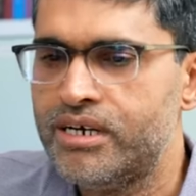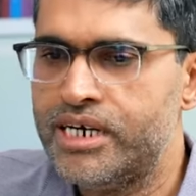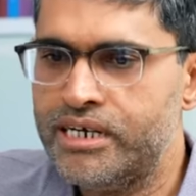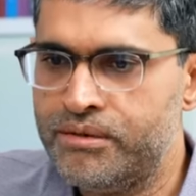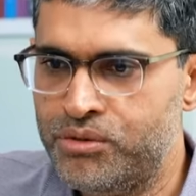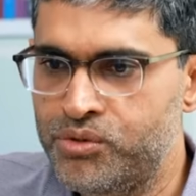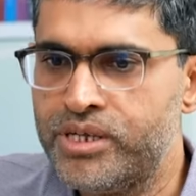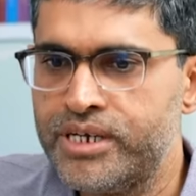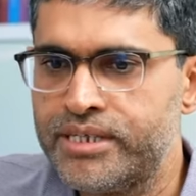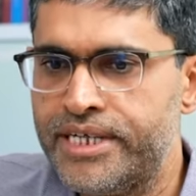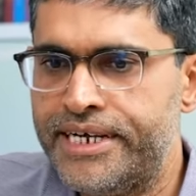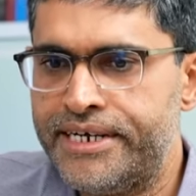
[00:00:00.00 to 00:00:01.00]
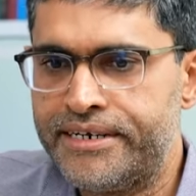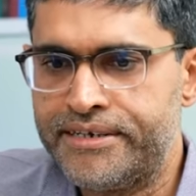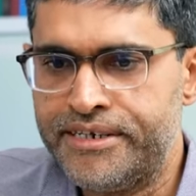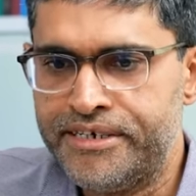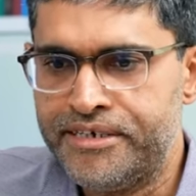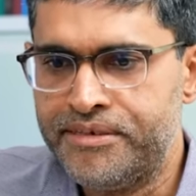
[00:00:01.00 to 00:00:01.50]
I do think that
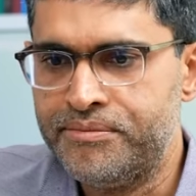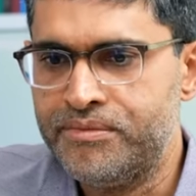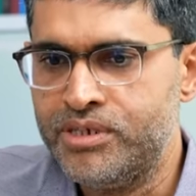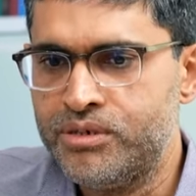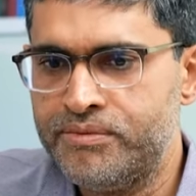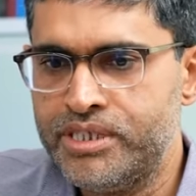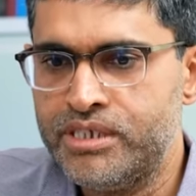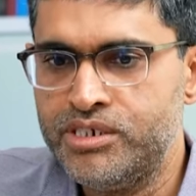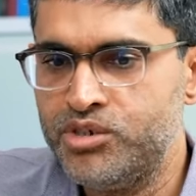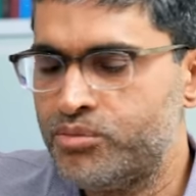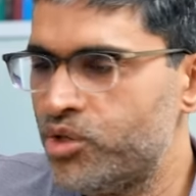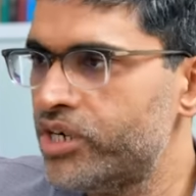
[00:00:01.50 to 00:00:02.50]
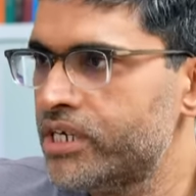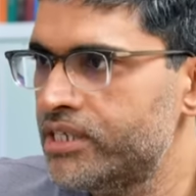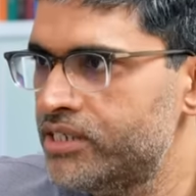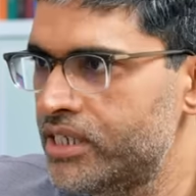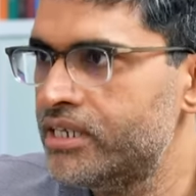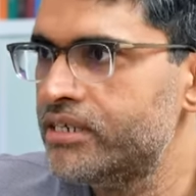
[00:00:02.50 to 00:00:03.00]
um, you know with the
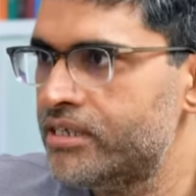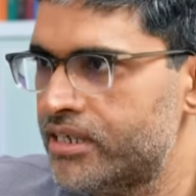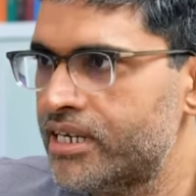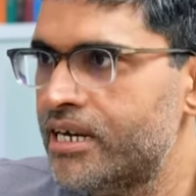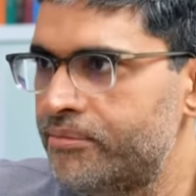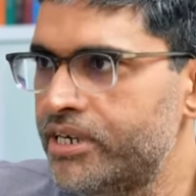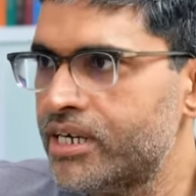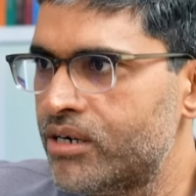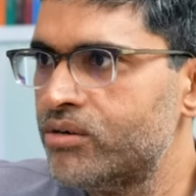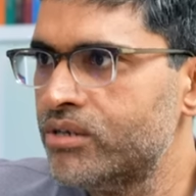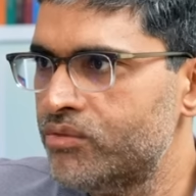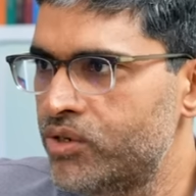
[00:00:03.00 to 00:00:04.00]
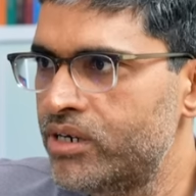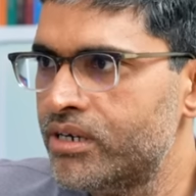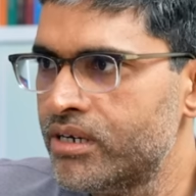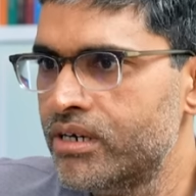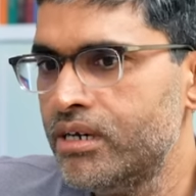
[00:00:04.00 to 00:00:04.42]
geopolitical changes that are happening around the world,